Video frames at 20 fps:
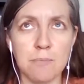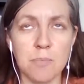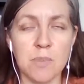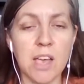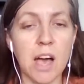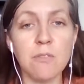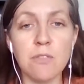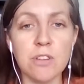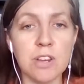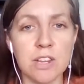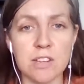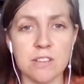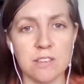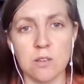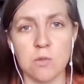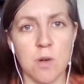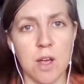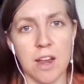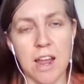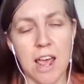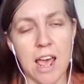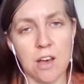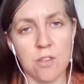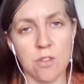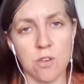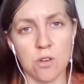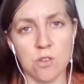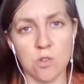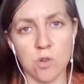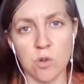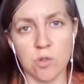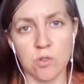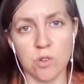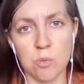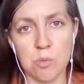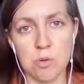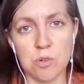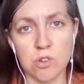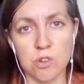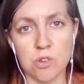governance around how those oils are
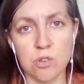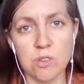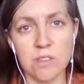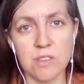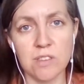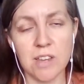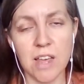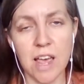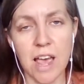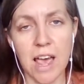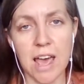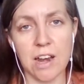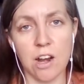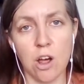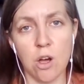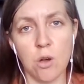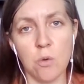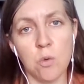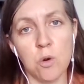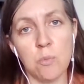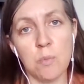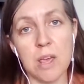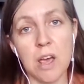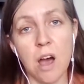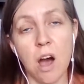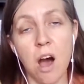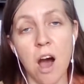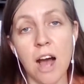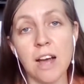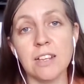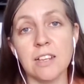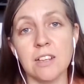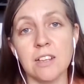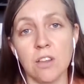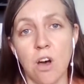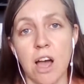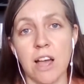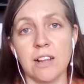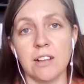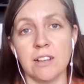produced, and it would be highly
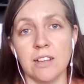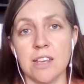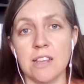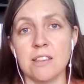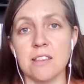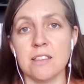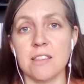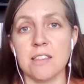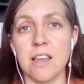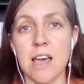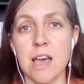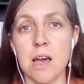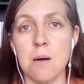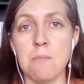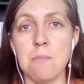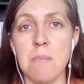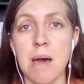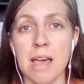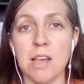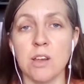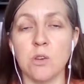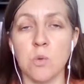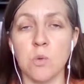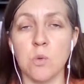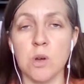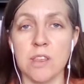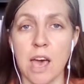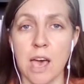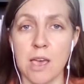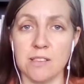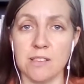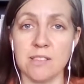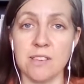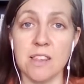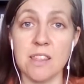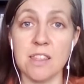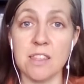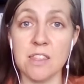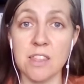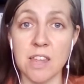likely that they are made with a
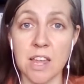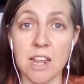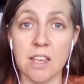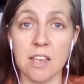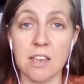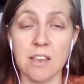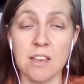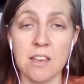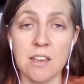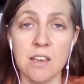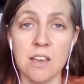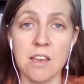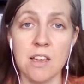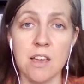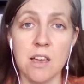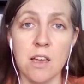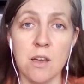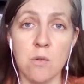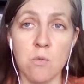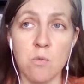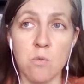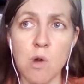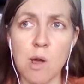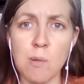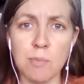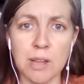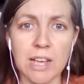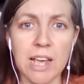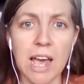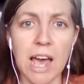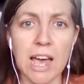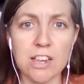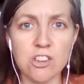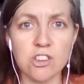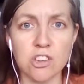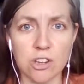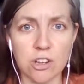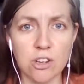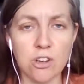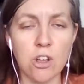synthetic
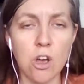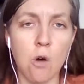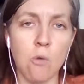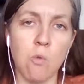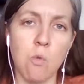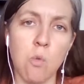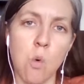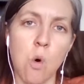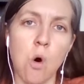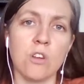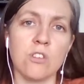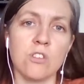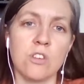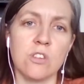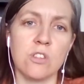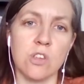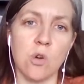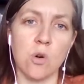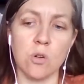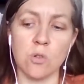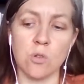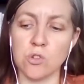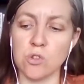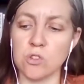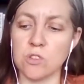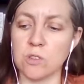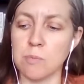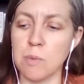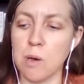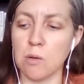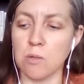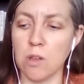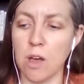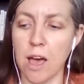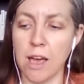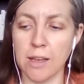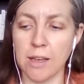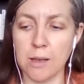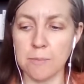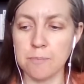replication of what the oil should smell like.